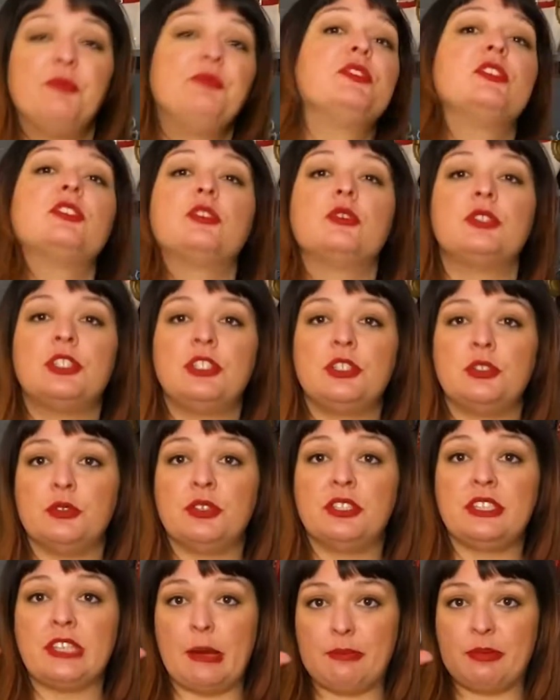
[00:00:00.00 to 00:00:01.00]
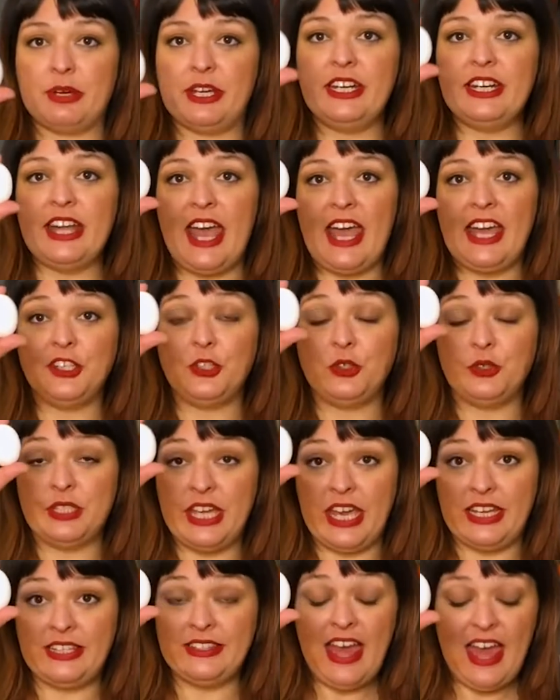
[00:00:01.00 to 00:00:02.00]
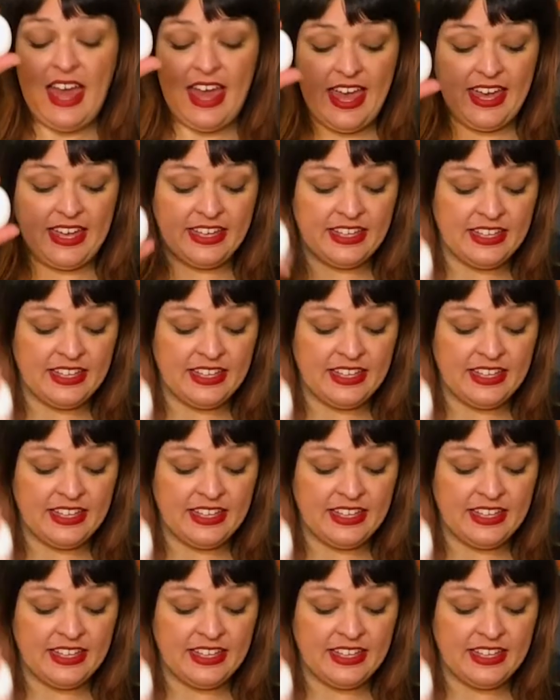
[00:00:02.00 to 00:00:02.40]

So to separate an egg, you take the egg,